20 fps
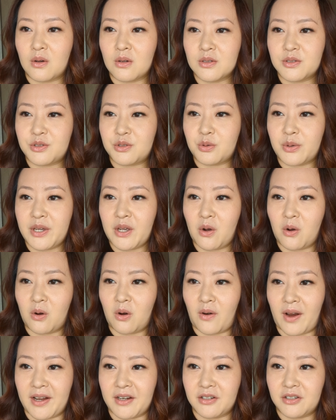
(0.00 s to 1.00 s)
sweet
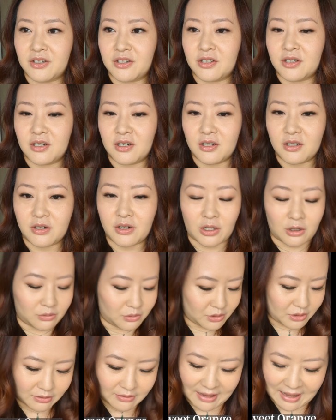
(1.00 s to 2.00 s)
orange? No,
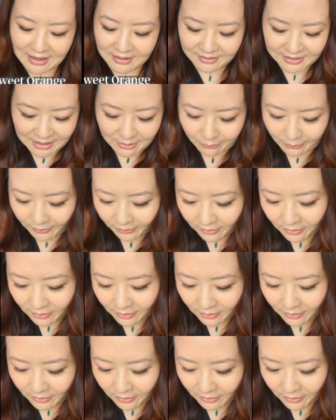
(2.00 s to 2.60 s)
don't add that one.